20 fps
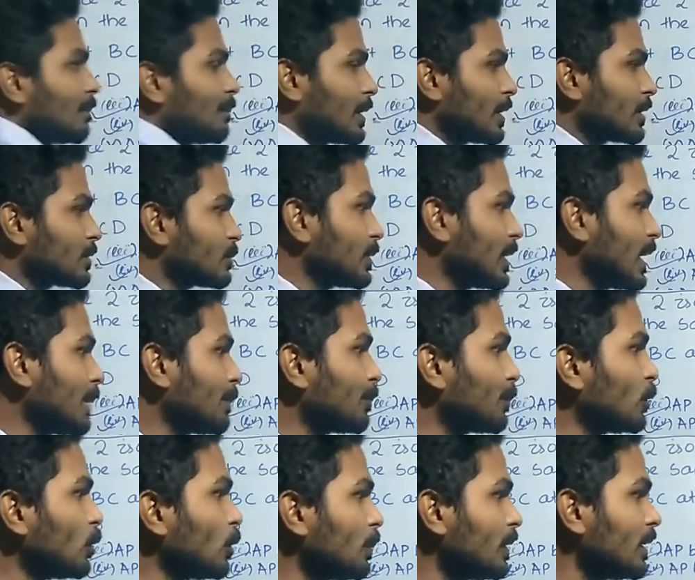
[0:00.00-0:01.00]
Because we
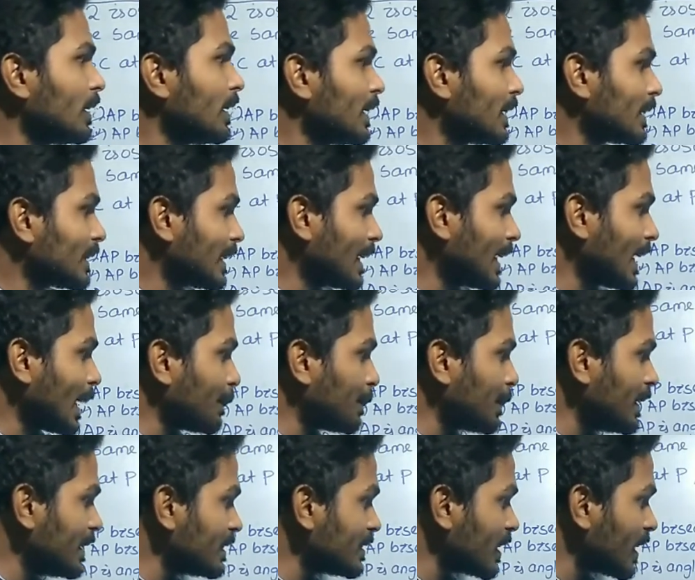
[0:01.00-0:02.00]
have proved that
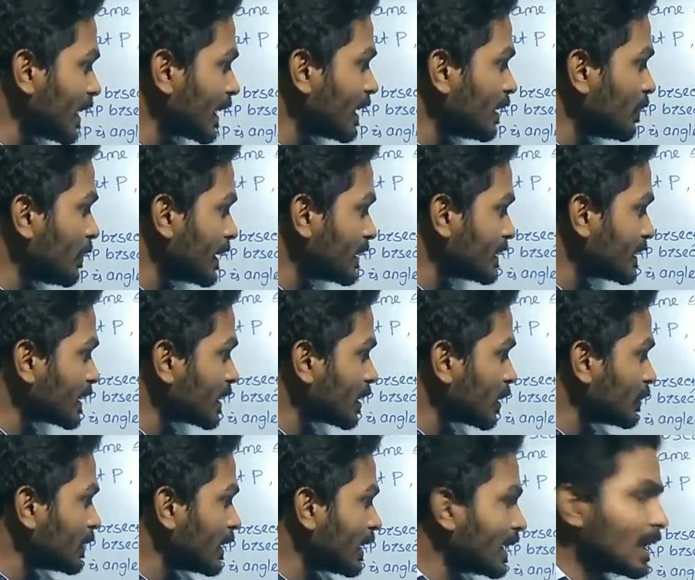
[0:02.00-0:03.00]
AP is the angle
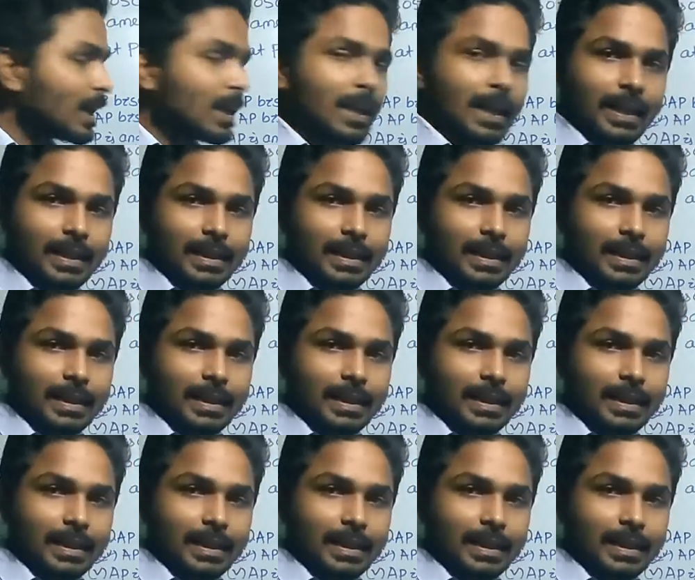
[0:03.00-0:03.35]
bisector of the angle